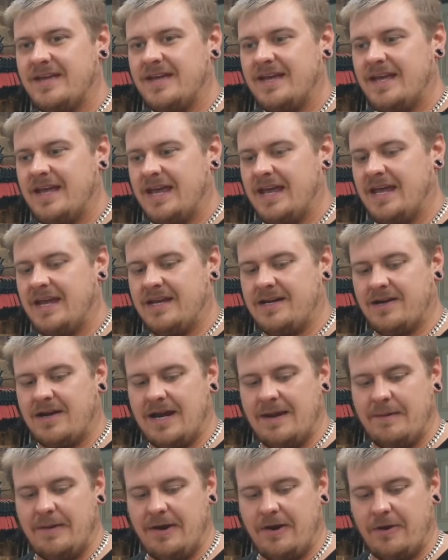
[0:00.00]
And
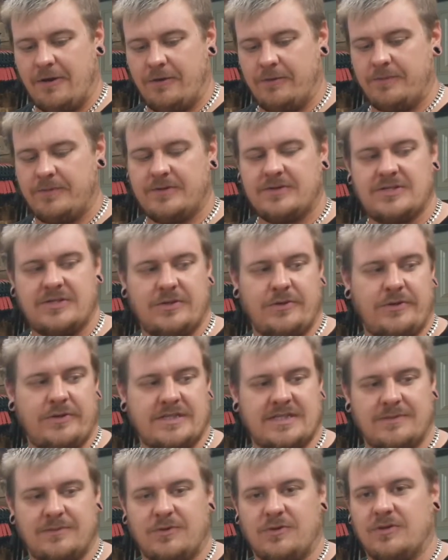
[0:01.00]
I hope to do
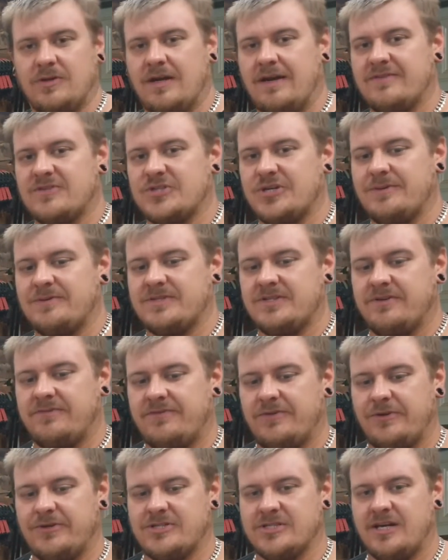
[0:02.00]
some more live streams in the
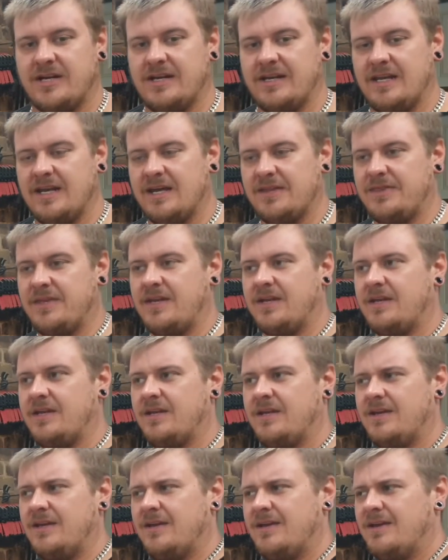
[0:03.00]
future. Now, I think
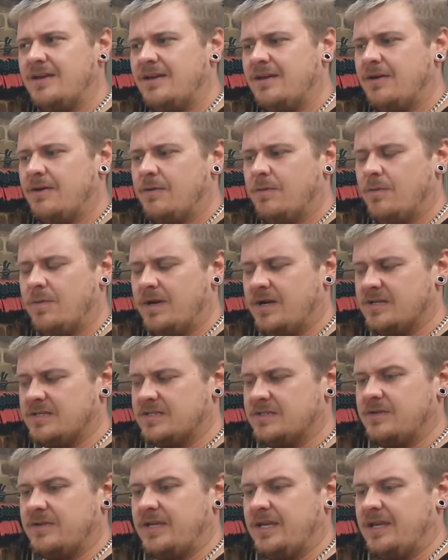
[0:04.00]
when I was
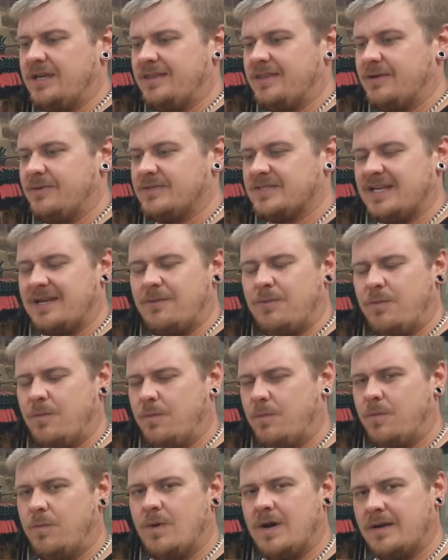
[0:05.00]
looking, there was like
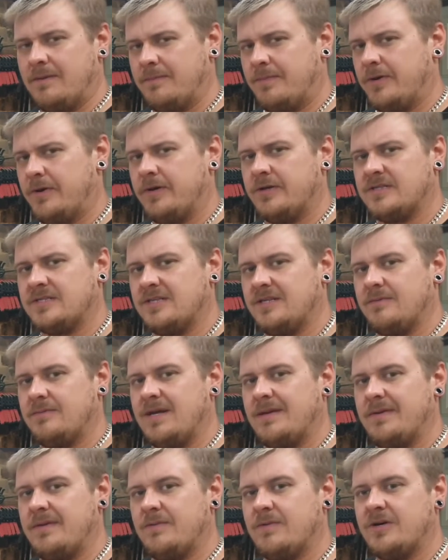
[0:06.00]
one person
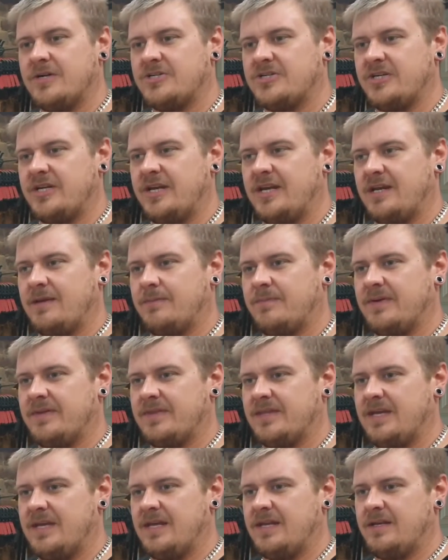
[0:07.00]
maybe watching, but
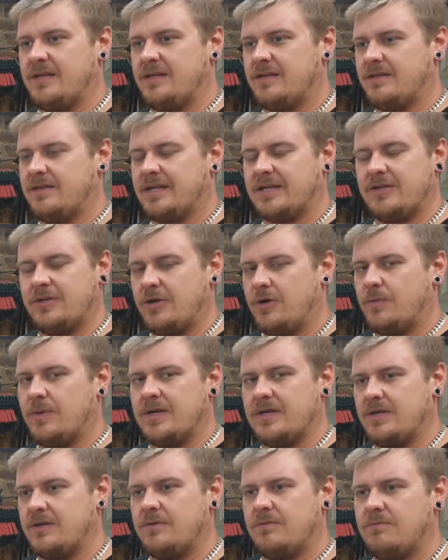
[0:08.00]
then like no
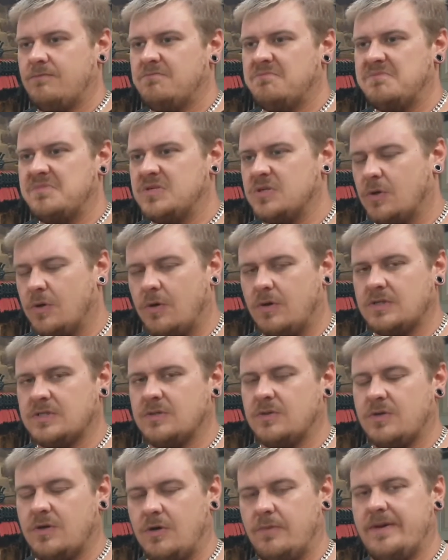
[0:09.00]
one talked
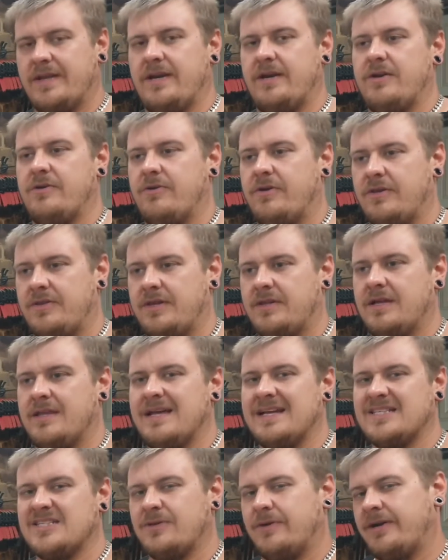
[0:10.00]
or commented or anything like
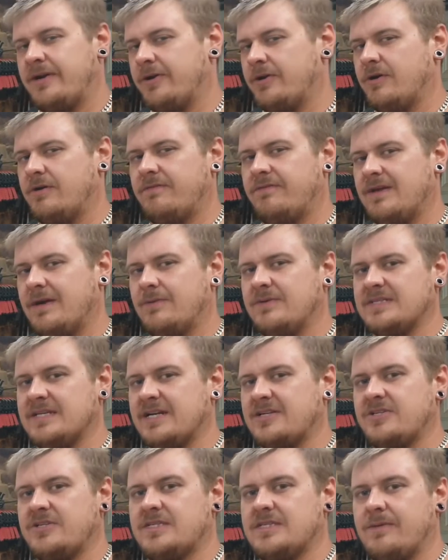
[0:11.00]
that. So I don't know if that was
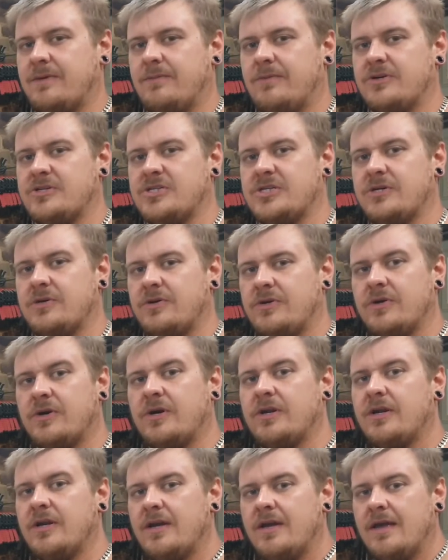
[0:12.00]
actually someone watching or
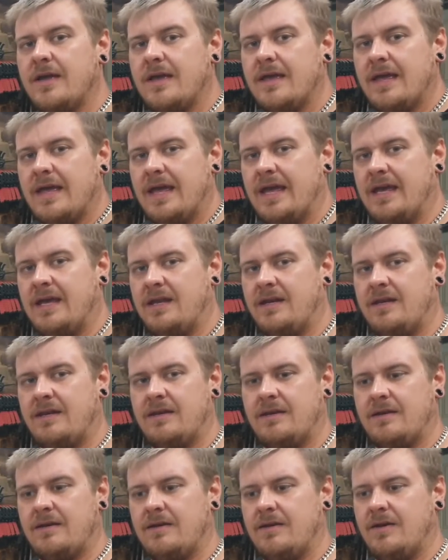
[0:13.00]
not. And
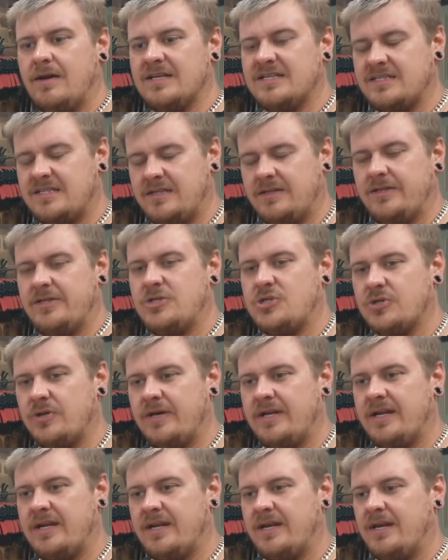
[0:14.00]
I still enjoyed
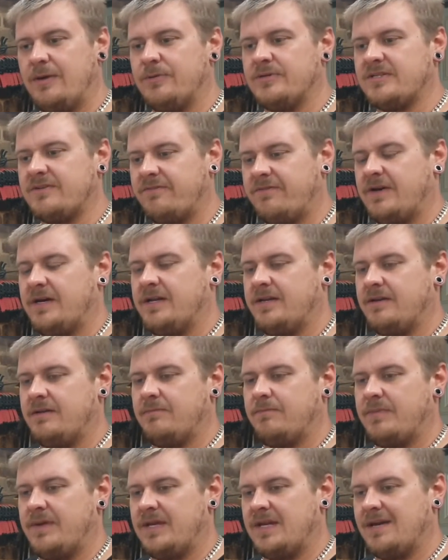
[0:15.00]
it. It was fun
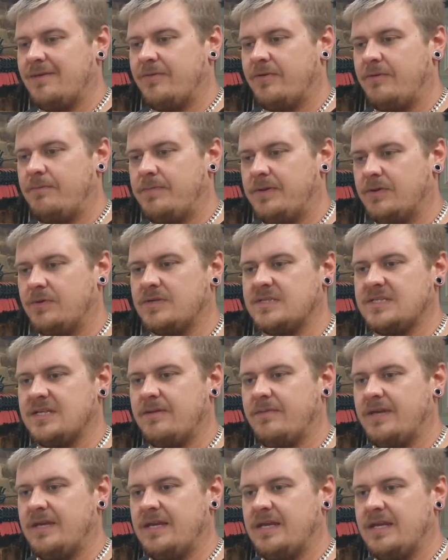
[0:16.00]
being able to build
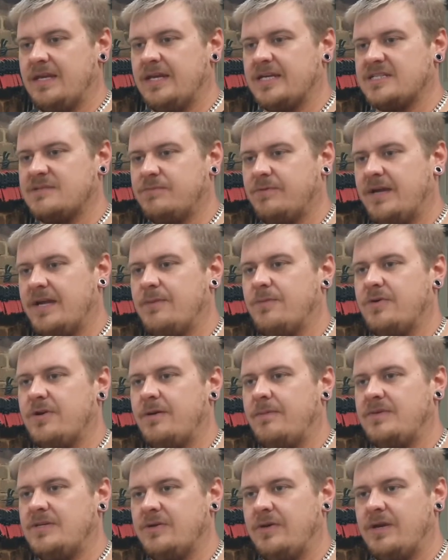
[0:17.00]
something, explain what
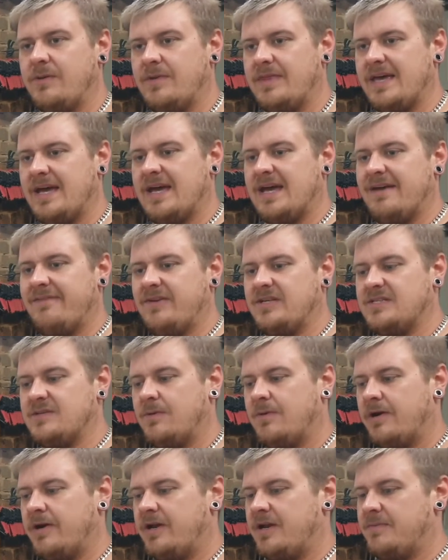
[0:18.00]
I'm doing without having to
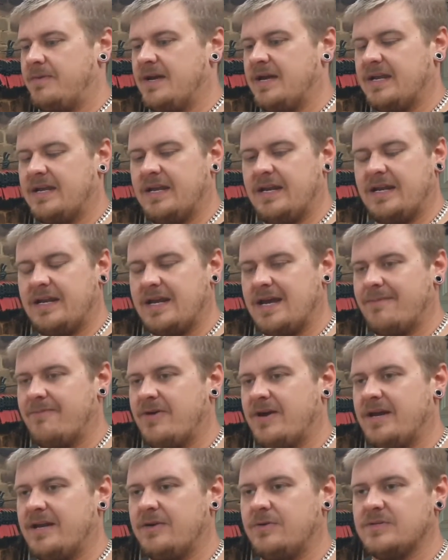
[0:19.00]
worry about getting camera
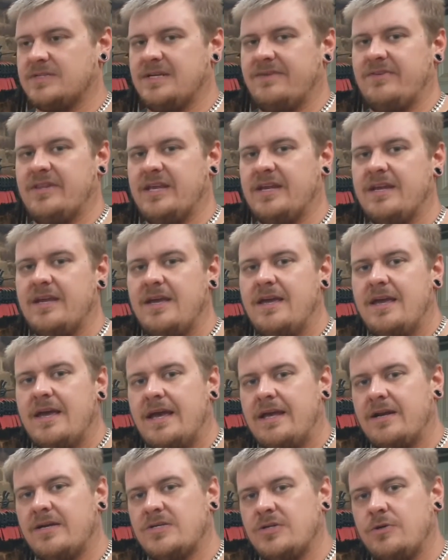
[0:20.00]
angles and everything.
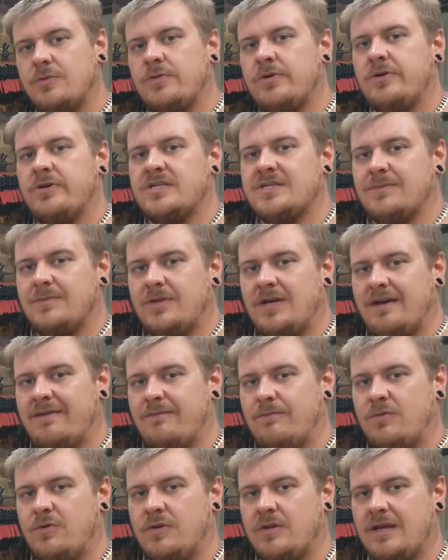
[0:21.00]
And I do want to do some live,
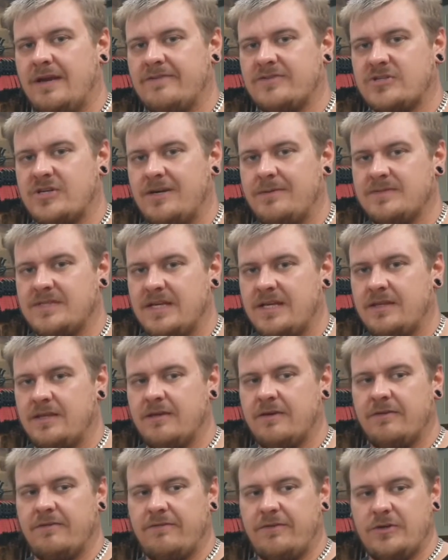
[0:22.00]
more live streams in
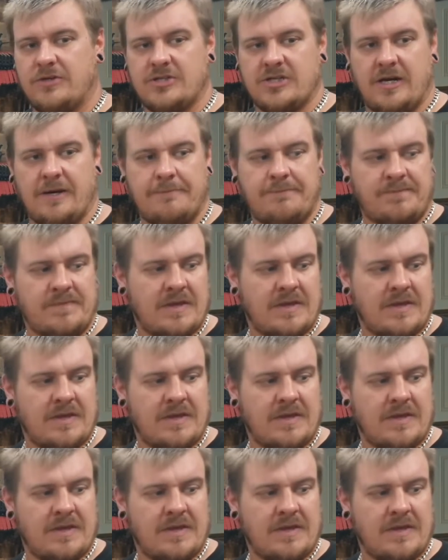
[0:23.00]
the future.